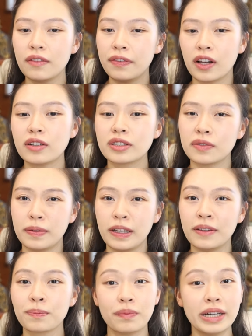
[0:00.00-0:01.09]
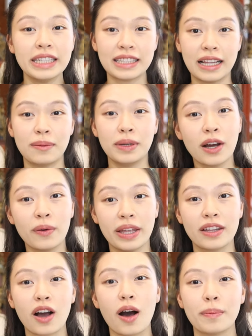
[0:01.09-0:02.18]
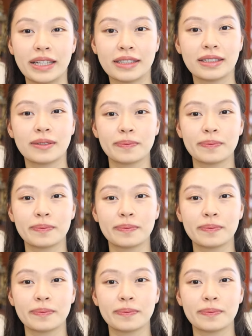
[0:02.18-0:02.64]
philosophy? Please let me know in the comments.